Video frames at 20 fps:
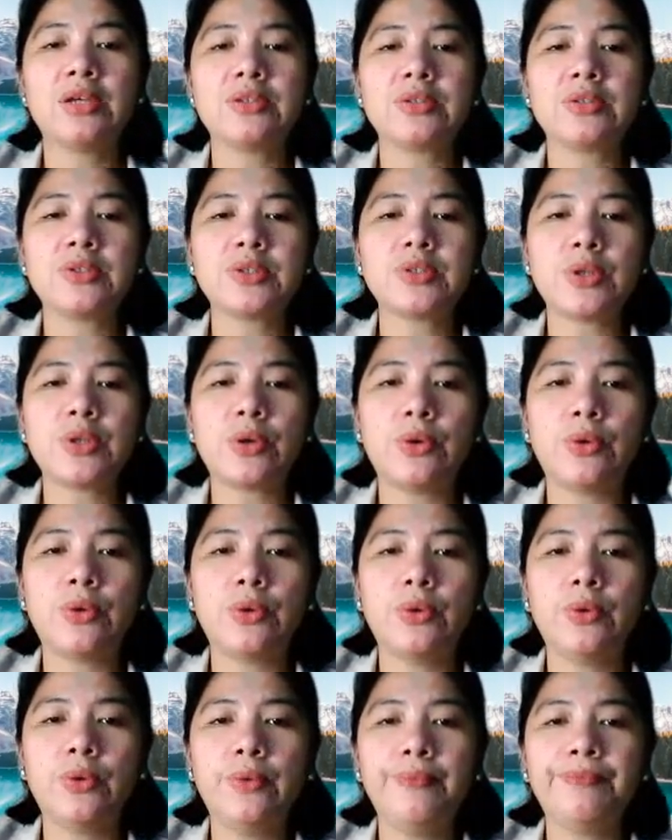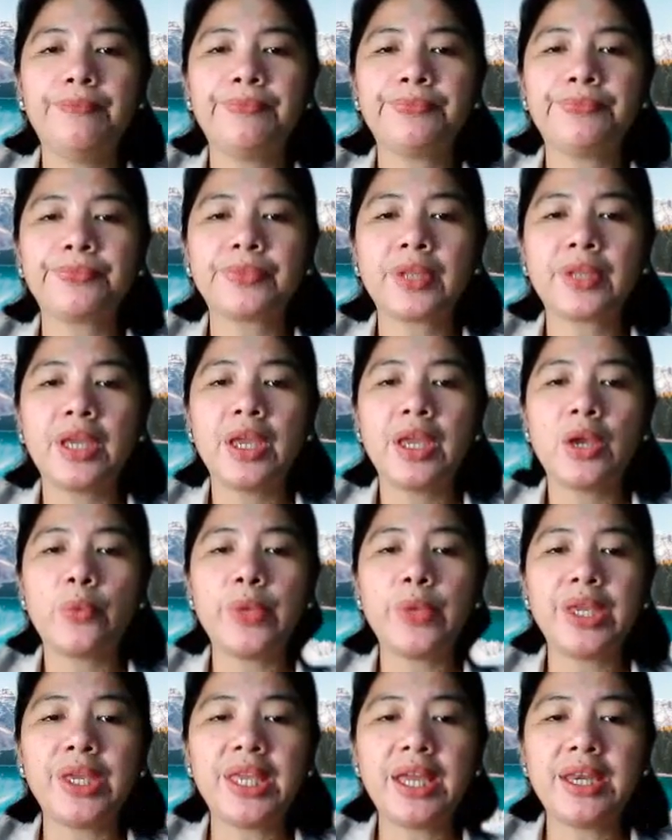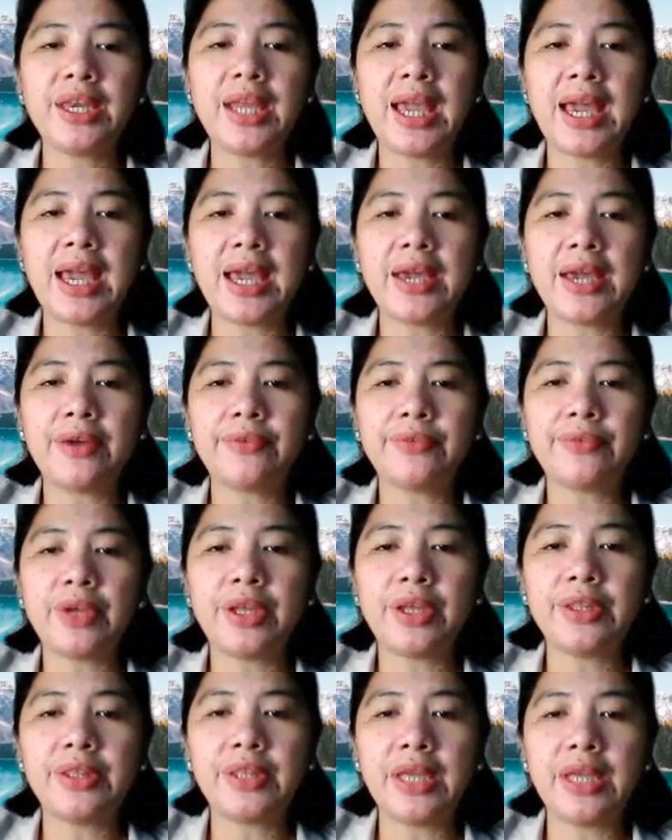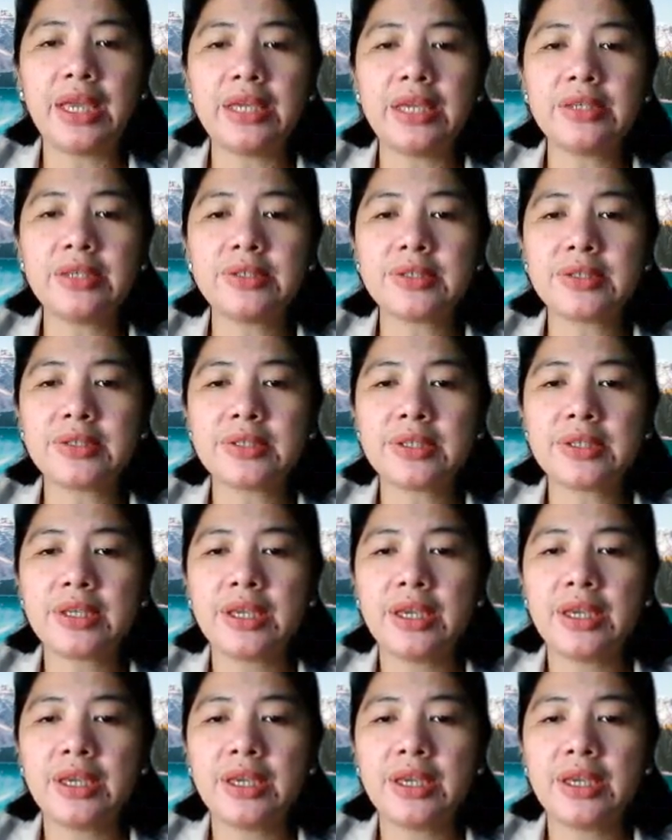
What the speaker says: So we can have this